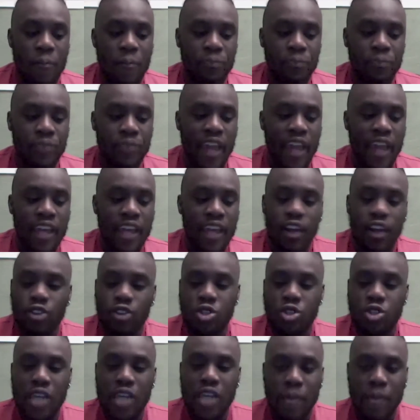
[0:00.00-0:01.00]
they got
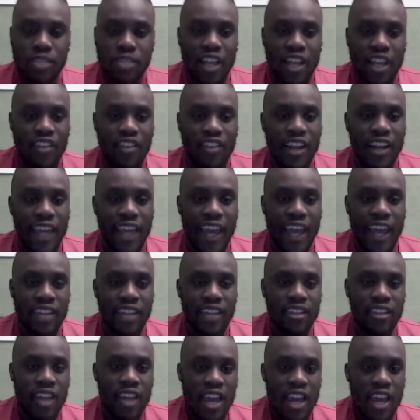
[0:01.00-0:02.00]
2 games to get relegated.
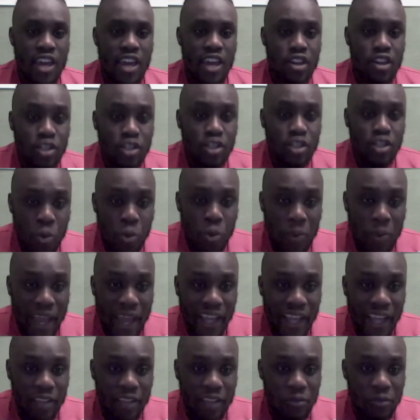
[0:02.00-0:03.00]
You're still
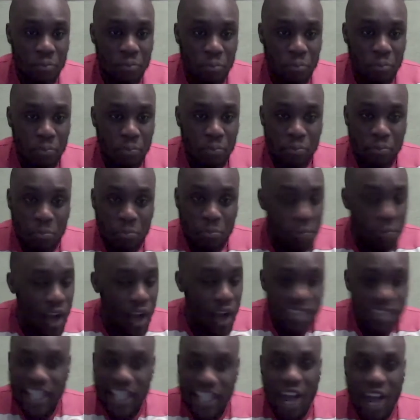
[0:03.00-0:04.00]
passing
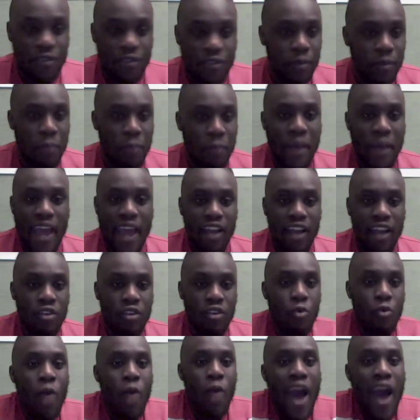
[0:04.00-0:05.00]
out from the back.
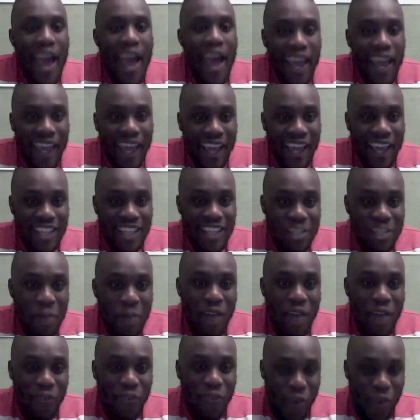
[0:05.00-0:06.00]
Why? Is it by
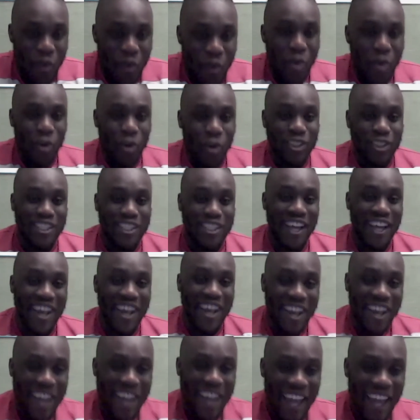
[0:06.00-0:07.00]
force?
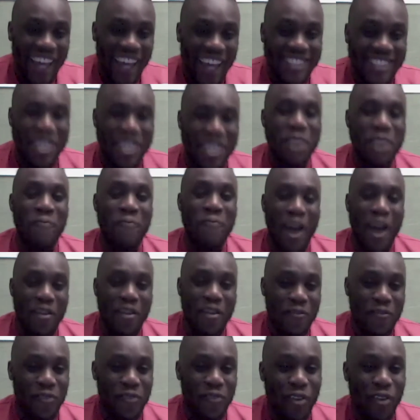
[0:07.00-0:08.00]
Is it by
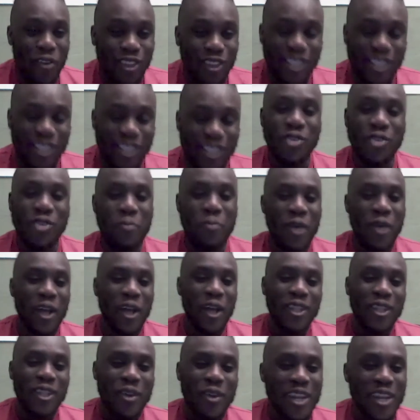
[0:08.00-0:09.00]
force? You're still
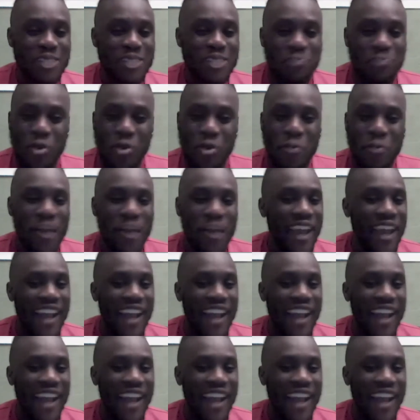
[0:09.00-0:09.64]
doing this ball playing.